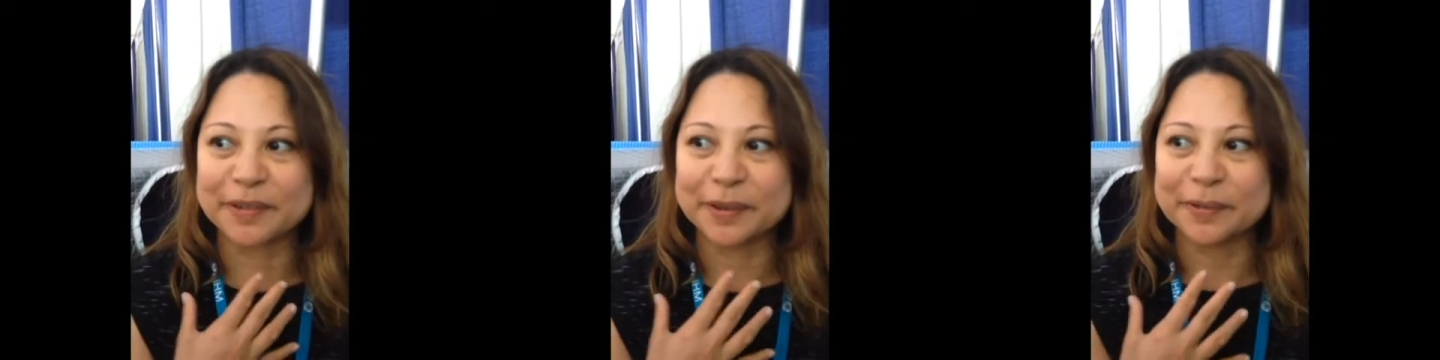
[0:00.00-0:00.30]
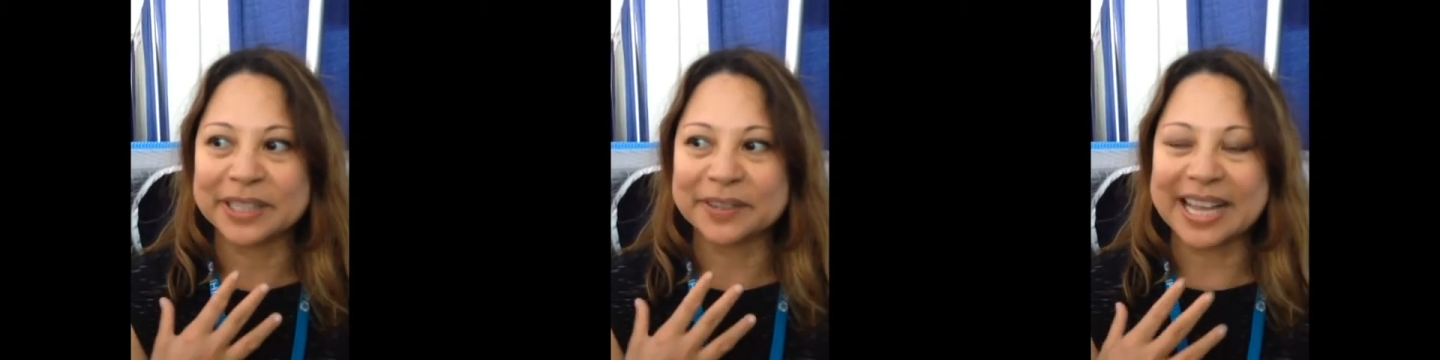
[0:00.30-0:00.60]
to feel
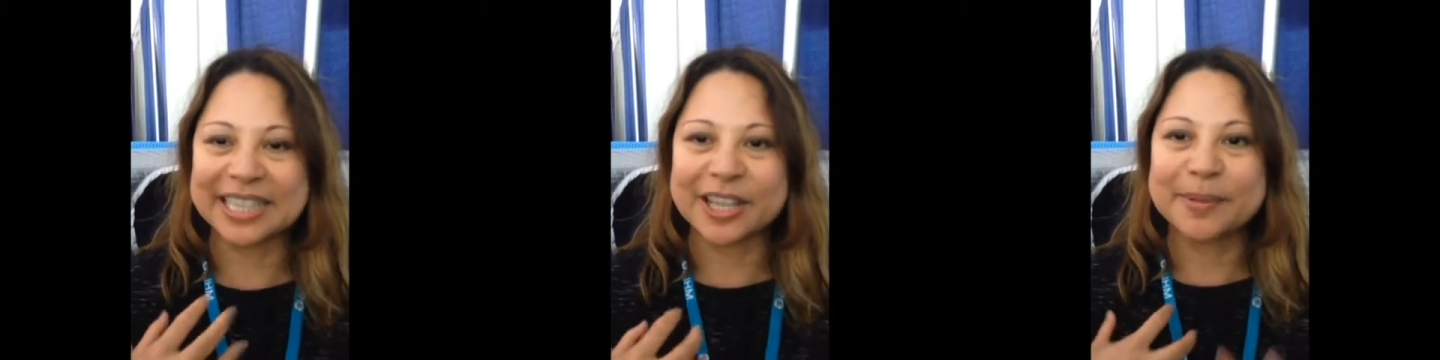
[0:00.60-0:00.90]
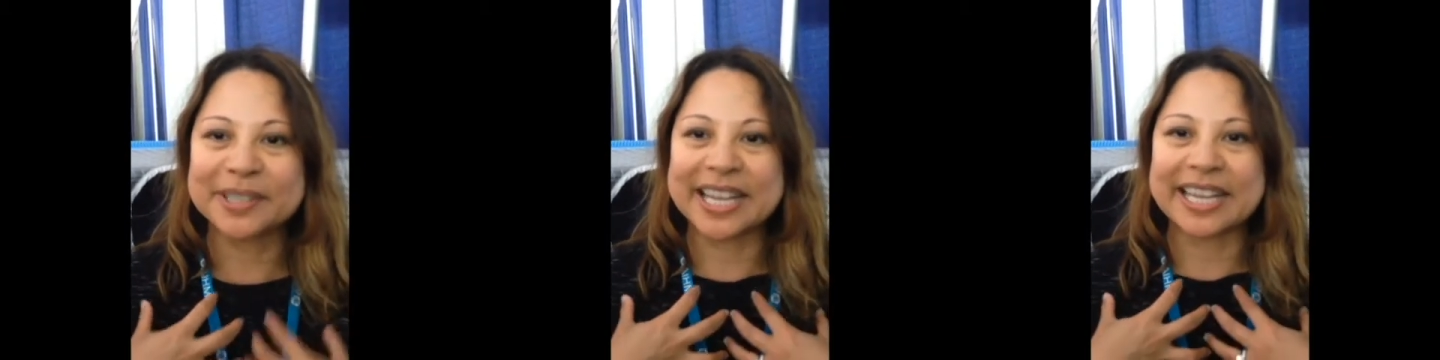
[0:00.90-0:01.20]
really, really it's
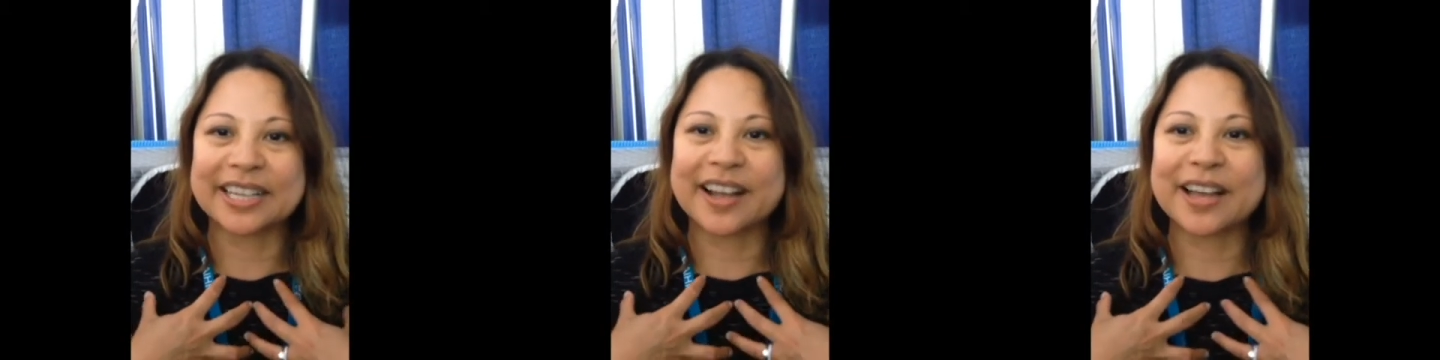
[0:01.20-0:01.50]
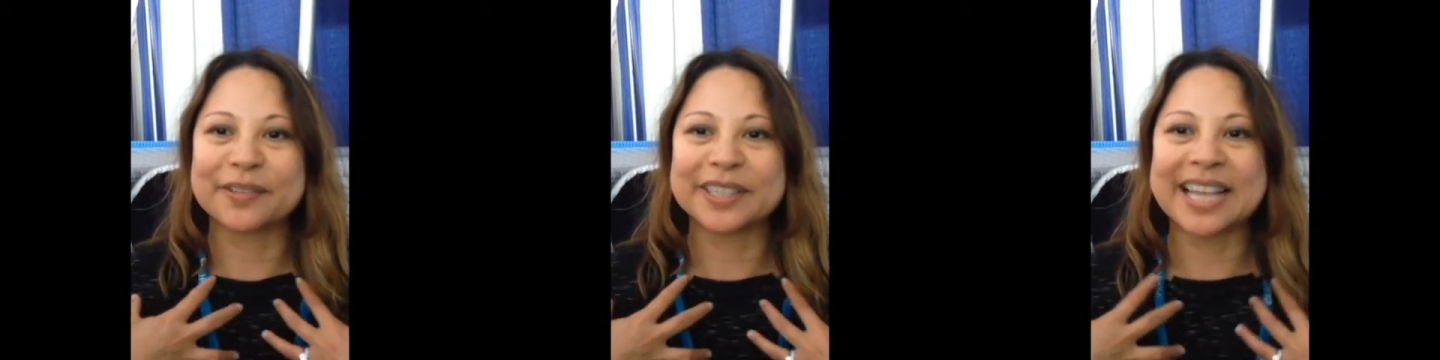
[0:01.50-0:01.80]
almost like it
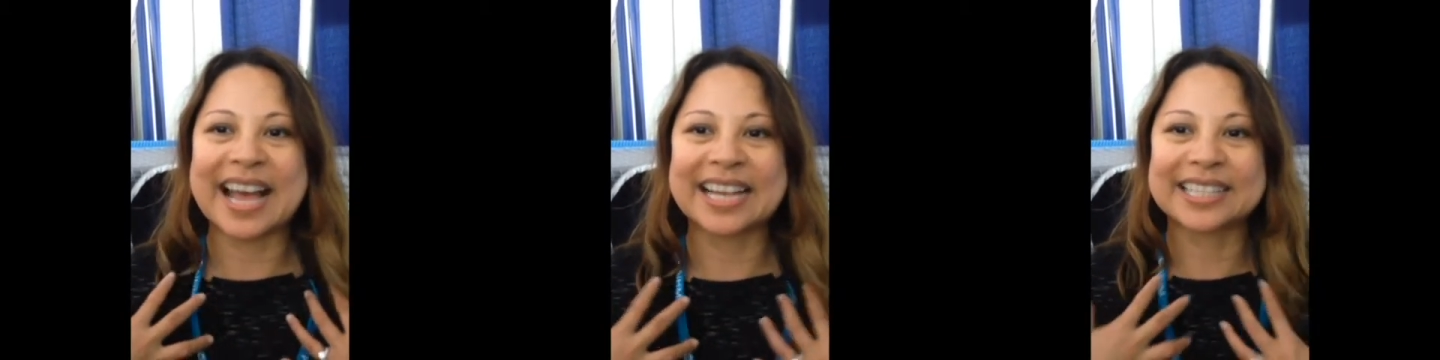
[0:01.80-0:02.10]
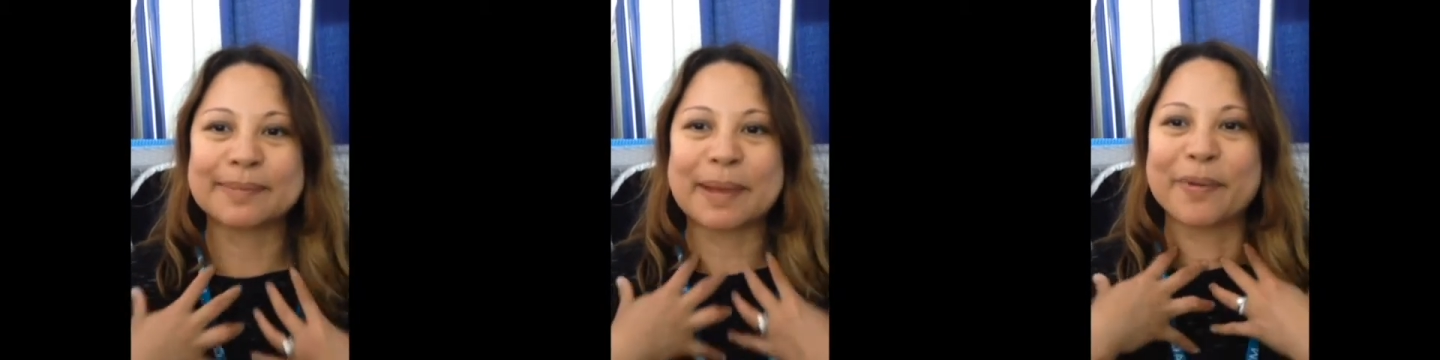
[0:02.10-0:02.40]
kind of
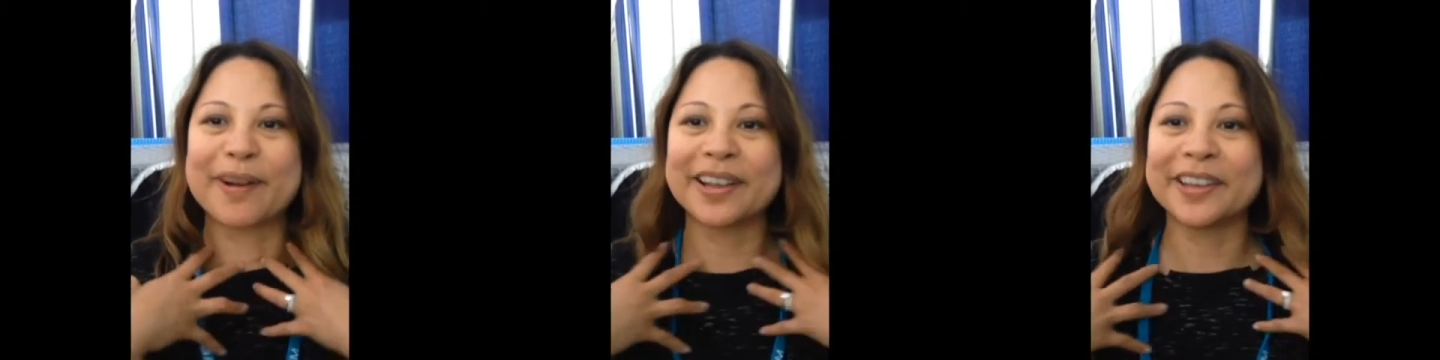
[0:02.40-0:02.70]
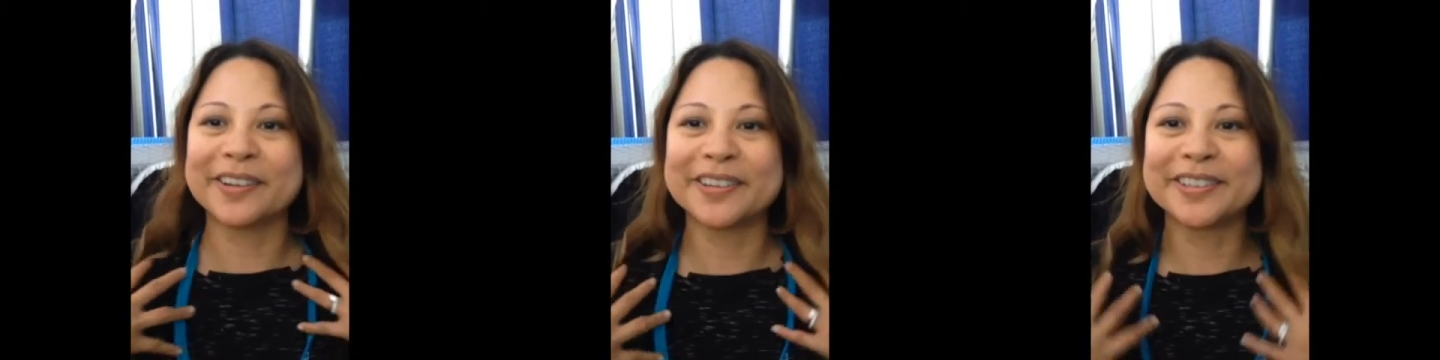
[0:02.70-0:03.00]
relaxed my
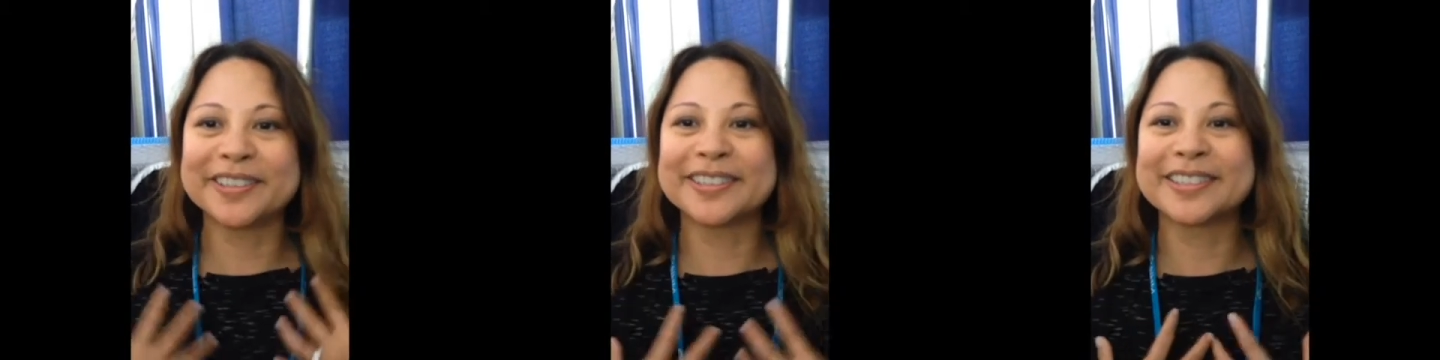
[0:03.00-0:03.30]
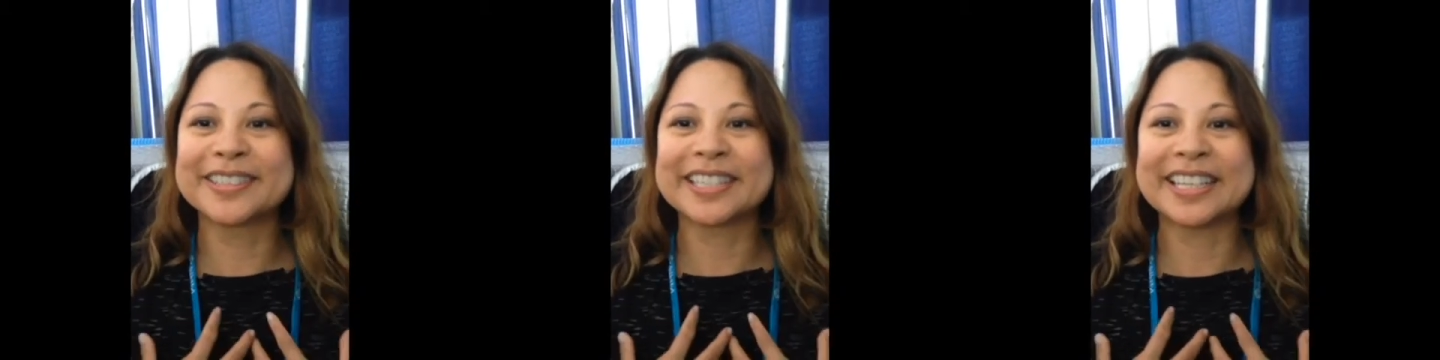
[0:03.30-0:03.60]
bronchioles
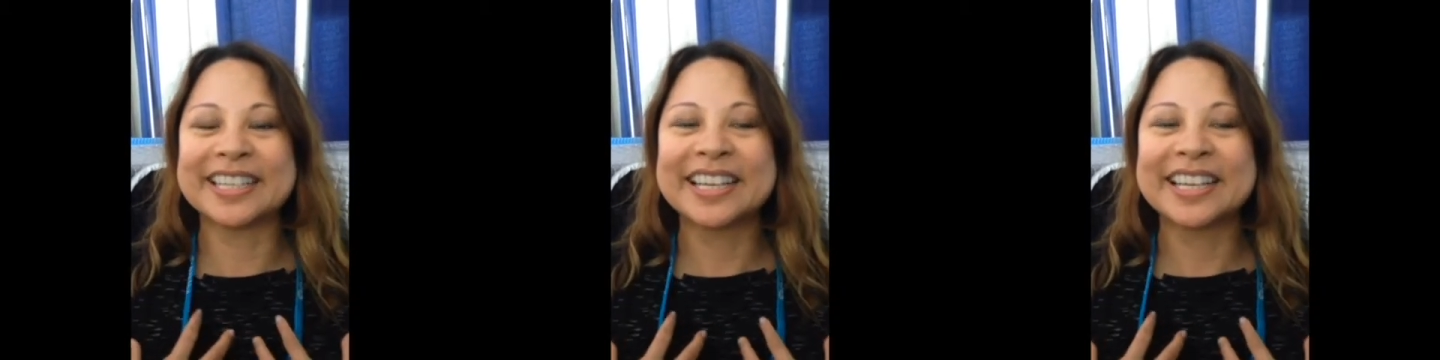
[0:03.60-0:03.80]
oh, yeah.